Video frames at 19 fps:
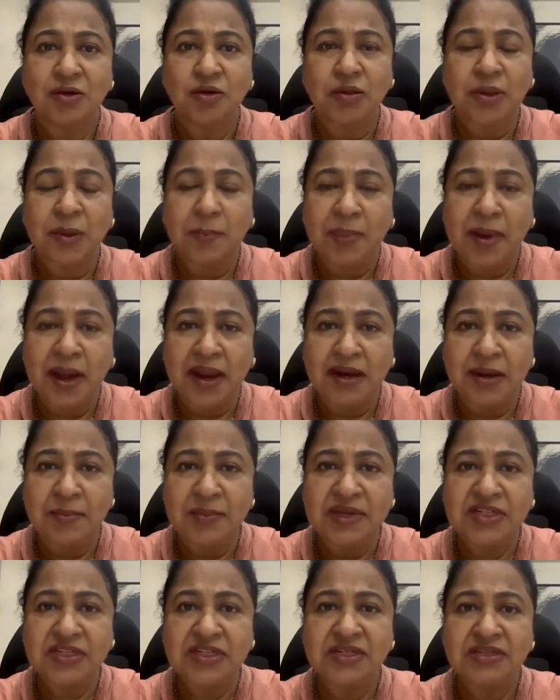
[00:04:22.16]
to the
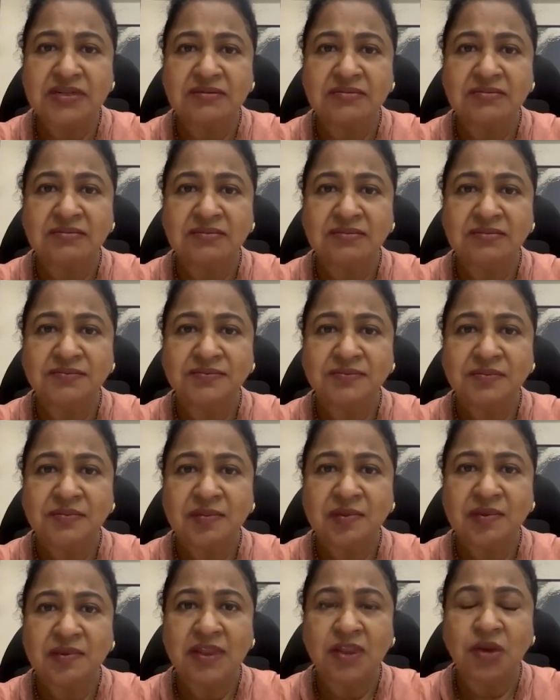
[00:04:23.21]
Parliament,
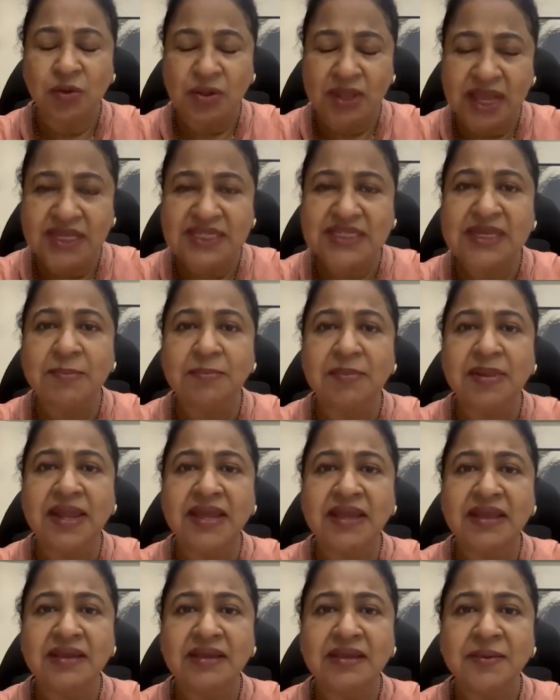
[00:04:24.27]
to the
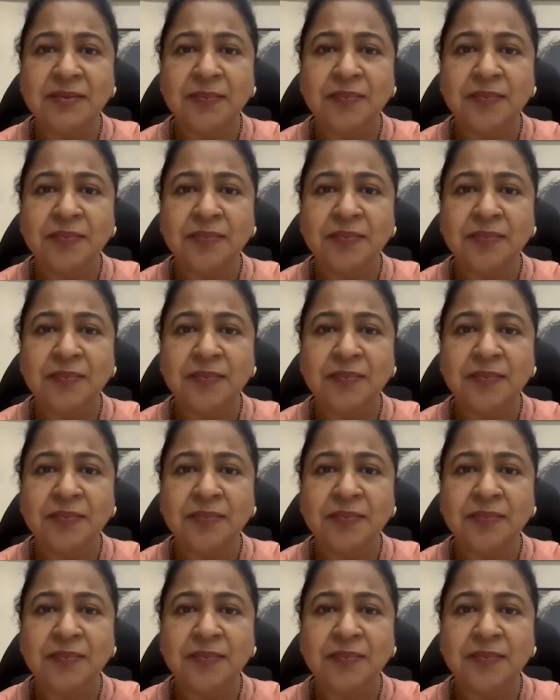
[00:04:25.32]
Assembly,